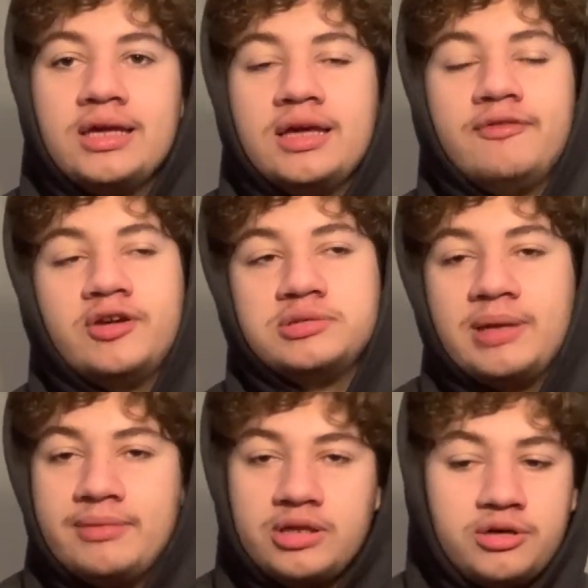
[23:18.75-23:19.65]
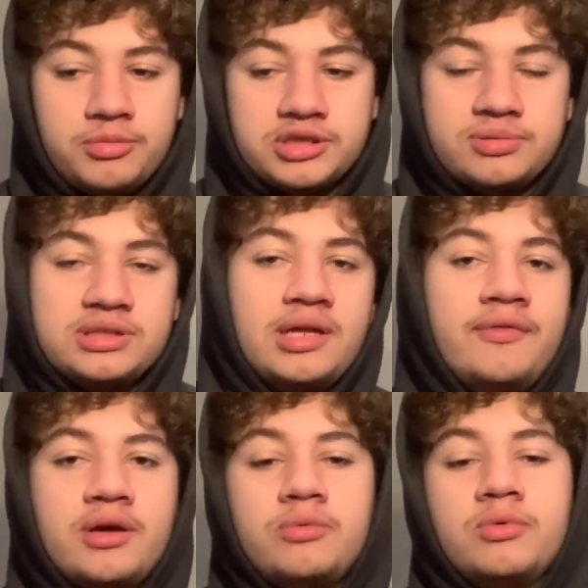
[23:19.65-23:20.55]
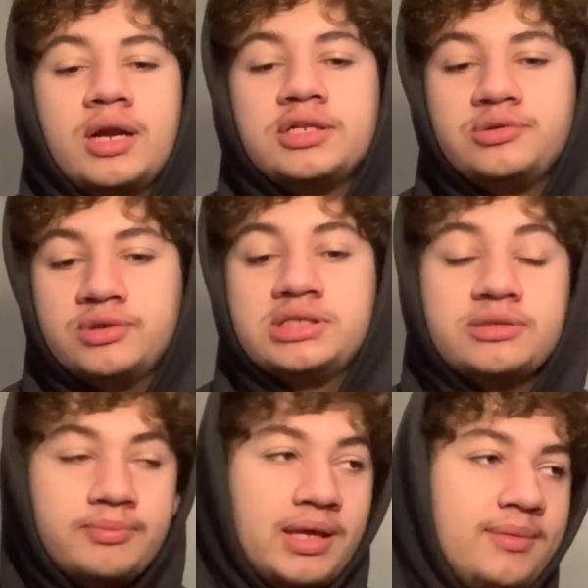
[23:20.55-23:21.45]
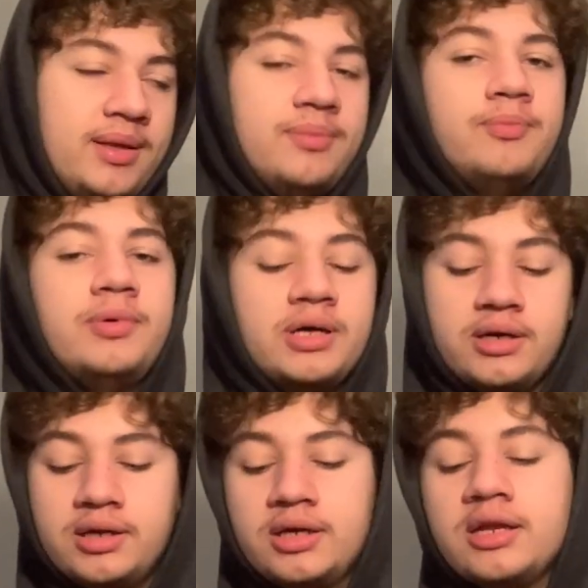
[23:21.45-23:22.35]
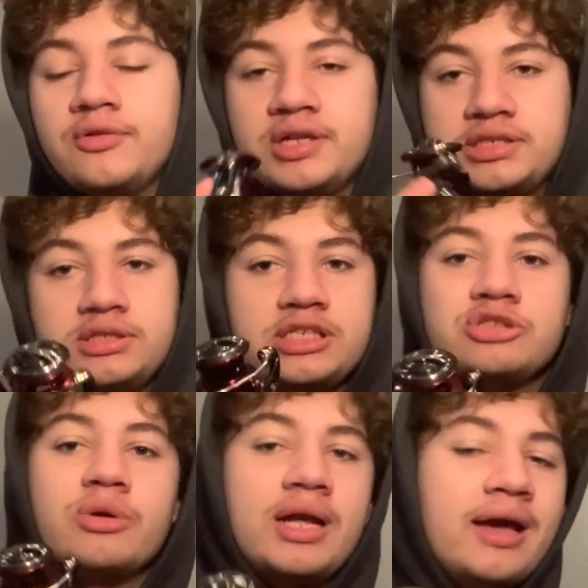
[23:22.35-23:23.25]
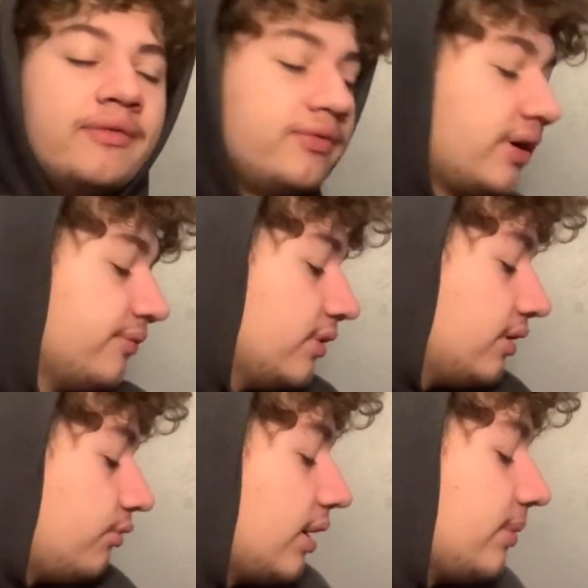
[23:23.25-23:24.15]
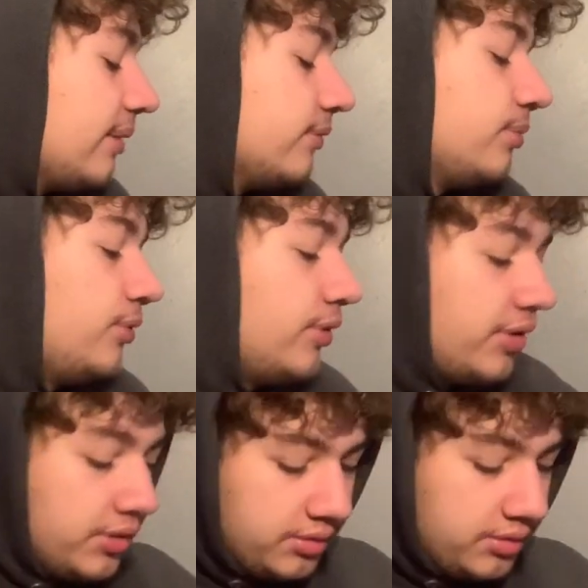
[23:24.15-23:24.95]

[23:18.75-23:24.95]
If it was maybe a little more specific, would I switch? Maybe, but this is just what I have, what I'm comfortable with.